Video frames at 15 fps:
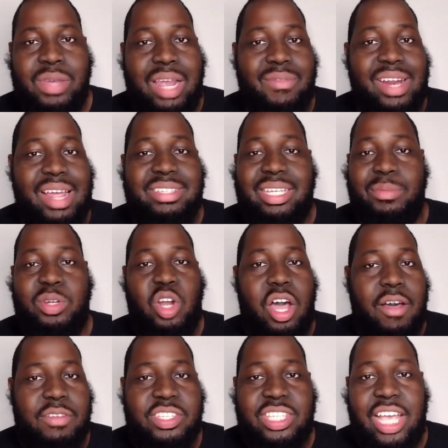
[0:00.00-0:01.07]
We haven't seen him in the
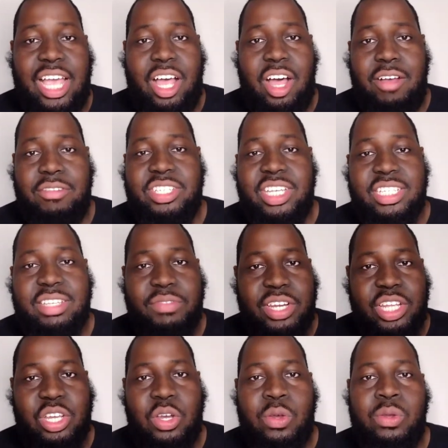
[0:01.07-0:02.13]
off, off-season
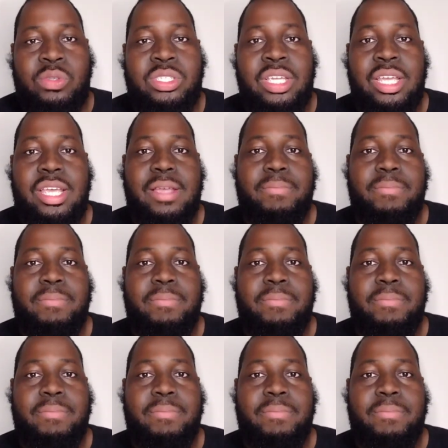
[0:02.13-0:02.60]
videos.